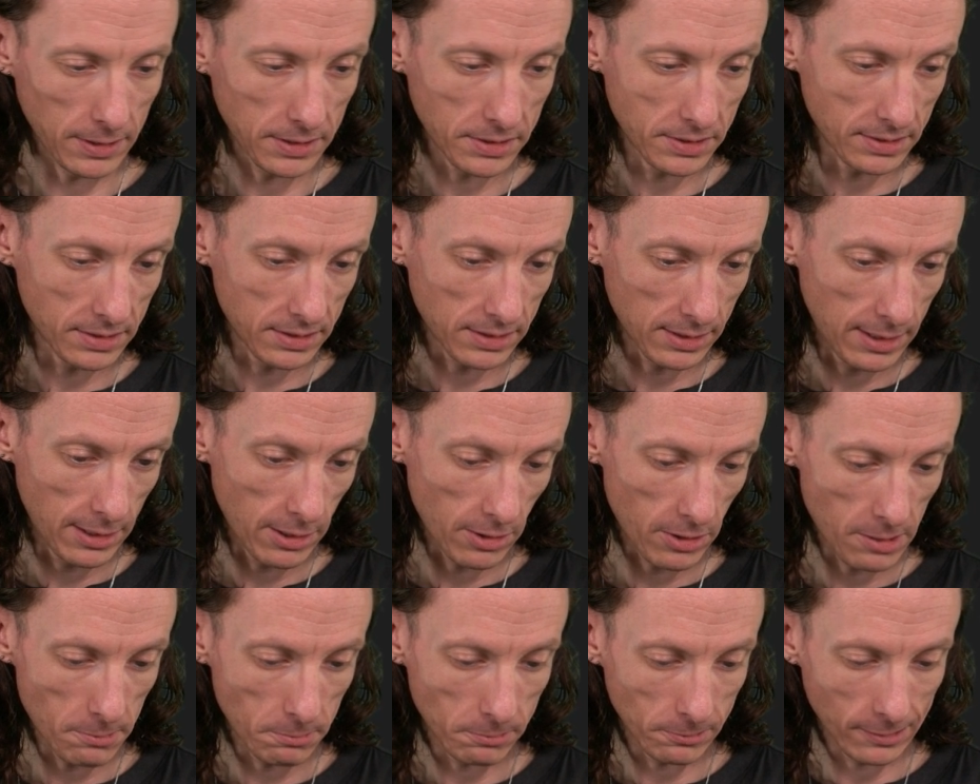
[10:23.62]
the Security
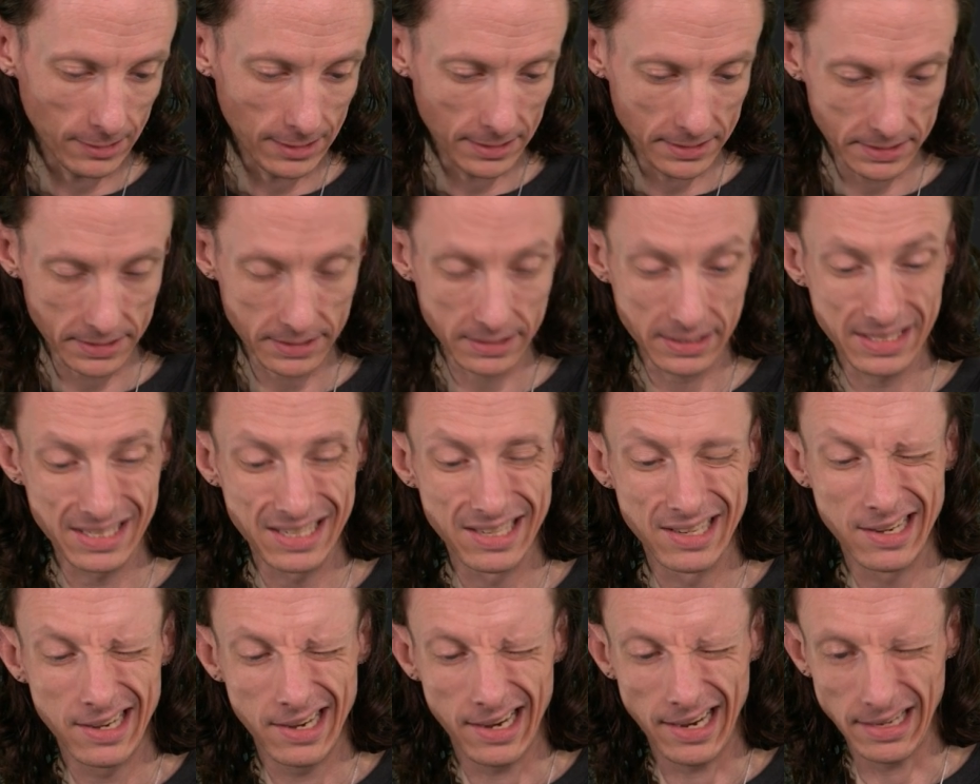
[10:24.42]
Plus,
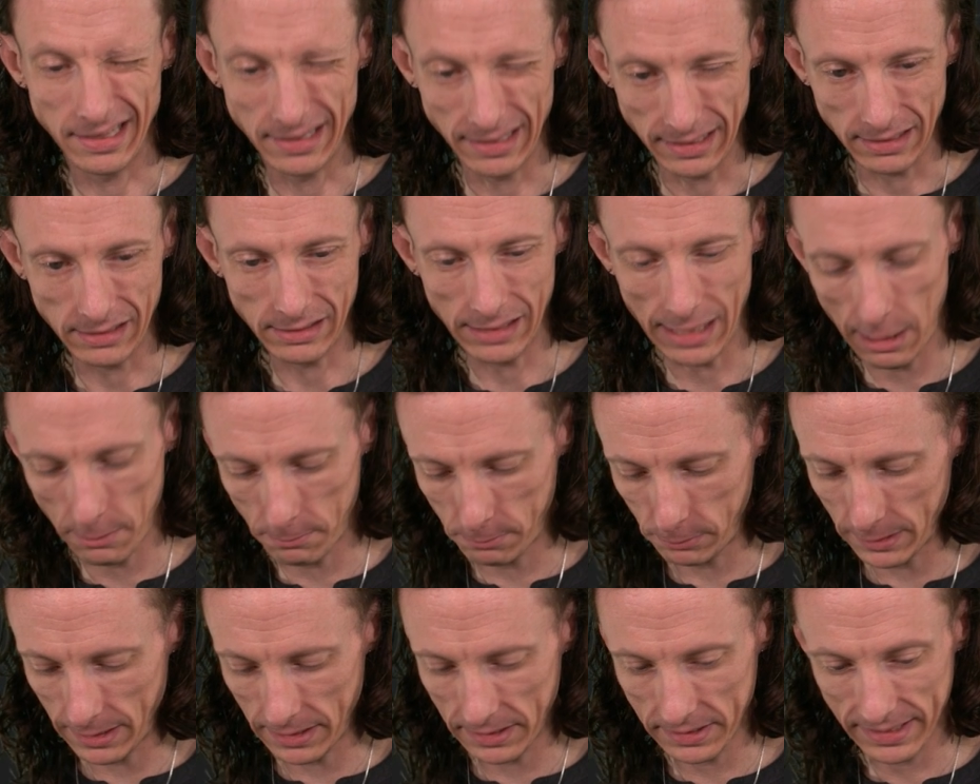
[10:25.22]
and then Cloud
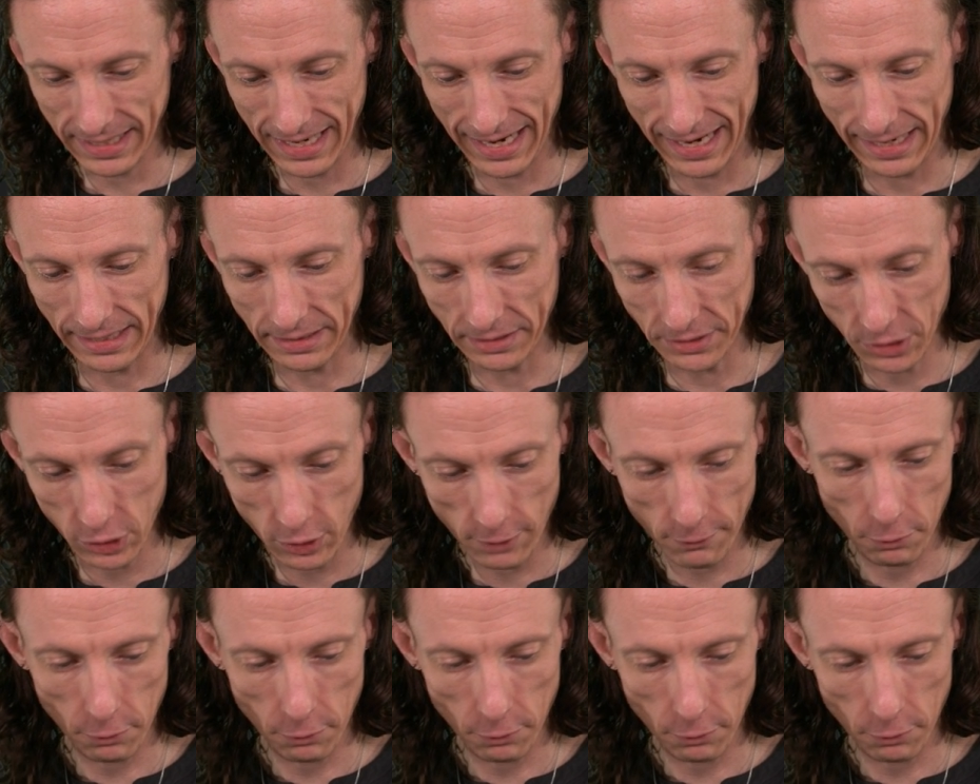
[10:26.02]
Plus and Server